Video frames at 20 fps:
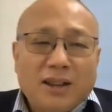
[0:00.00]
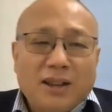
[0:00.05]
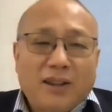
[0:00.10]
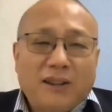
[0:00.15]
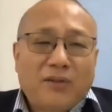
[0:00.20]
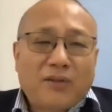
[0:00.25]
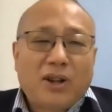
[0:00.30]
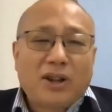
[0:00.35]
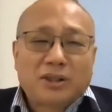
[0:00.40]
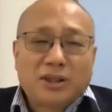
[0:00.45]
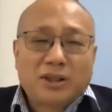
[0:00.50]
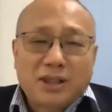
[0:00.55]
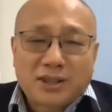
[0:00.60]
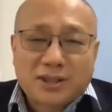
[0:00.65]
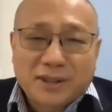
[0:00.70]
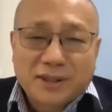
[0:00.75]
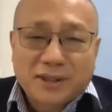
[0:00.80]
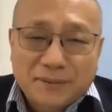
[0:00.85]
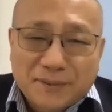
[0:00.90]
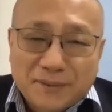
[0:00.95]

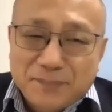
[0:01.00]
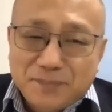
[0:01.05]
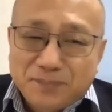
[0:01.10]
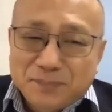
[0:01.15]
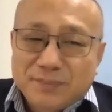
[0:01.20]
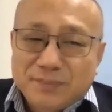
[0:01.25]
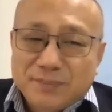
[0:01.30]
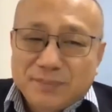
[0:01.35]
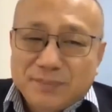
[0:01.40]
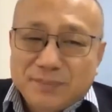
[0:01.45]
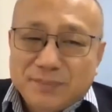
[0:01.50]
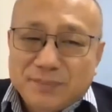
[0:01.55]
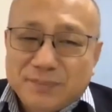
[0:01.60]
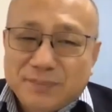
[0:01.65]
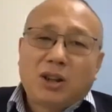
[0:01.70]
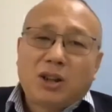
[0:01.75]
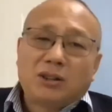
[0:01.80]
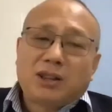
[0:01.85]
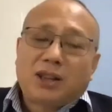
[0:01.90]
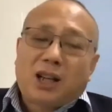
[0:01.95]
foundations,
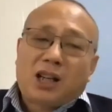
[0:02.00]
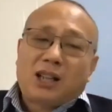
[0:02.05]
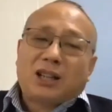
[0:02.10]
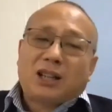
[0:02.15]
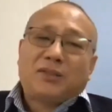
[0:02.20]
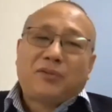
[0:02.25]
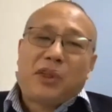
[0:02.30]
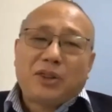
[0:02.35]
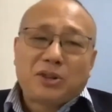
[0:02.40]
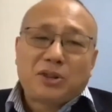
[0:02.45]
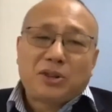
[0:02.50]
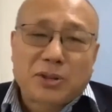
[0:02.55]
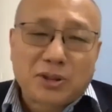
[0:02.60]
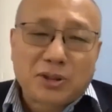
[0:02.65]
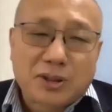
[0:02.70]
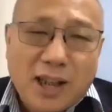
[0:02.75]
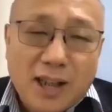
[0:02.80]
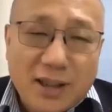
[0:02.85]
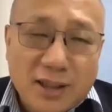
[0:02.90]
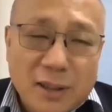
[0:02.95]
not artificial
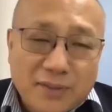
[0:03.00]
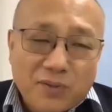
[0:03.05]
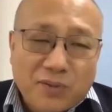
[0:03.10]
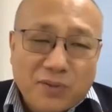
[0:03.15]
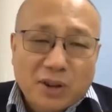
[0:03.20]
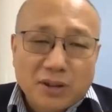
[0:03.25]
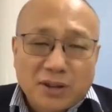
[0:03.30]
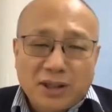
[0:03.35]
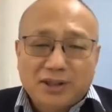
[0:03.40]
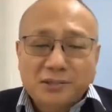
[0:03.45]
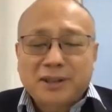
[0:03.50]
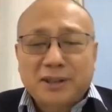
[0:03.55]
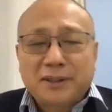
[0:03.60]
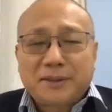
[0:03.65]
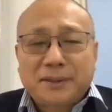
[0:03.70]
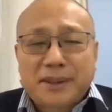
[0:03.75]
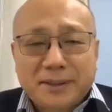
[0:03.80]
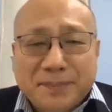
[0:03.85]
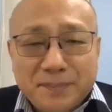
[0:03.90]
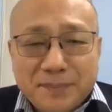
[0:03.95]
science
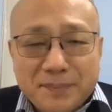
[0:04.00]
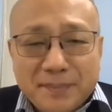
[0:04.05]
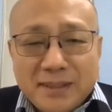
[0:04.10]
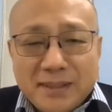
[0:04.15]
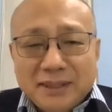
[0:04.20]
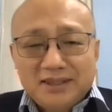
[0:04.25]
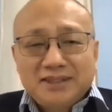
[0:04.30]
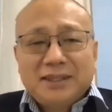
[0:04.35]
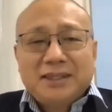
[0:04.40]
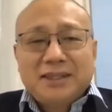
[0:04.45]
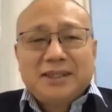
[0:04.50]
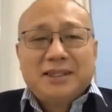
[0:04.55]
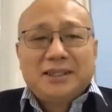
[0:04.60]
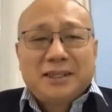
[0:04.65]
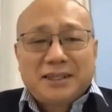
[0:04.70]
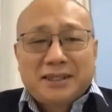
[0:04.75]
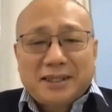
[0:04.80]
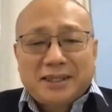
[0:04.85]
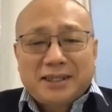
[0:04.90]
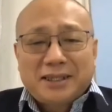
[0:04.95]
foundations.
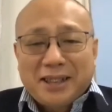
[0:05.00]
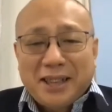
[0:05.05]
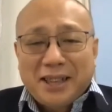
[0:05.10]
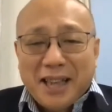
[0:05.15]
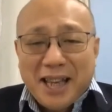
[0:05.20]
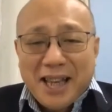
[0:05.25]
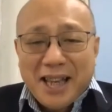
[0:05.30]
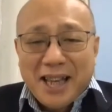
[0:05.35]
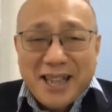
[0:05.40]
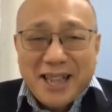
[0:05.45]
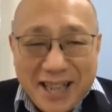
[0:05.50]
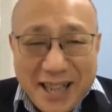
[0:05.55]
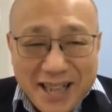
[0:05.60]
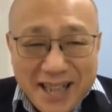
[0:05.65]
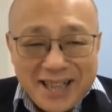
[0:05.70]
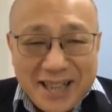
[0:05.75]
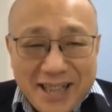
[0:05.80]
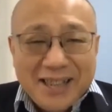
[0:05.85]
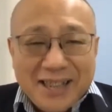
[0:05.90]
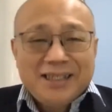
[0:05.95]
Okay,
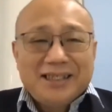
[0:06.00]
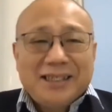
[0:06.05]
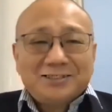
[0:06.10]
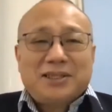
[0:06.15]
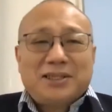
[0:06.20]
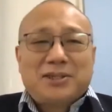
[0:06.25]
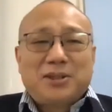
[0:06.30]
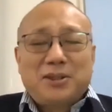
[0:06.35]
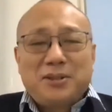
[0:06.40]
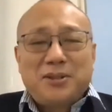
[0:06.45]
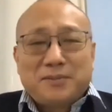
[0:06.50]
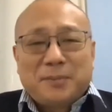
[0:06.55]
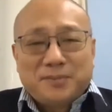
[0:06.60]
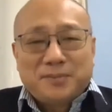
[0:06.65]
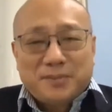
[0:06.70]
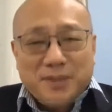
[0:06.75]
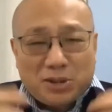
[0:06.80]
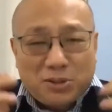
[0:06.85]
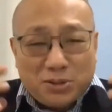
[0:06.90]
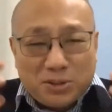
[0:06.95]
so
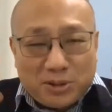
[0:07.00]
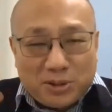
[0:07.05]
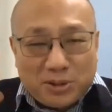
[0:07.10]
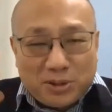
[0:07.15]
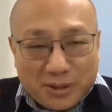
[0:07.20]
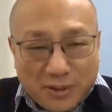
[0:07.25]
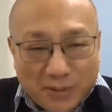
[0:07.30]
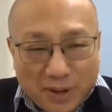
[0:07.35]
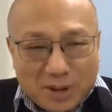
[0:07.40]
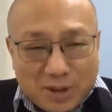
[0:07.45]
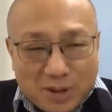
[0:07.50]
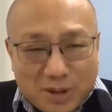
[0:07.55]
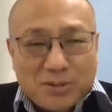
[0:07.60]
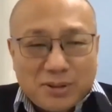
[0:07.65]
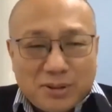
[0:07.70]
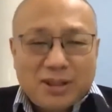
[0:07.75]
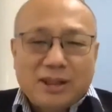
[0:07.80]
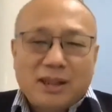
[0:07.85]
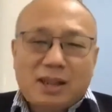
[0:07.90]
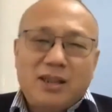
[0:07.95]
we should
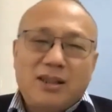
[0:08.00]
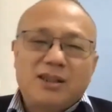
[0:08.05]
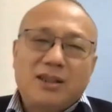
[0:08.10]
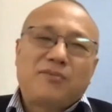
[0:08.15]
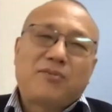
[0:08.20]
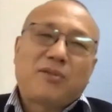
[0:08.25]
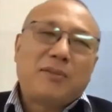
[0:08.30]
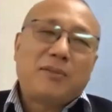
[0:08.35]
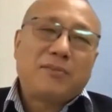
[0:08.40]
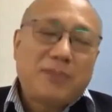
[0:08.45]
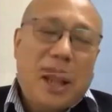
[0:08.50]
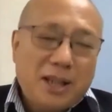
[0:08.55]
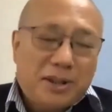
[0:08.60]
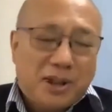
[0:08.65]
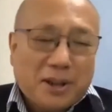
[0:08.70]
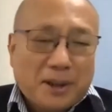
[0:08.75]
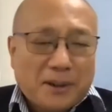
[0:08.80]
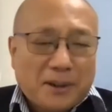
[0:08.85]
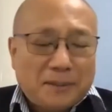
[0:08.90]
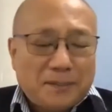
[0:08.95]
learning from
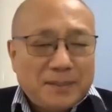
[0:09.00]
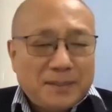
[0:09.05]
nature.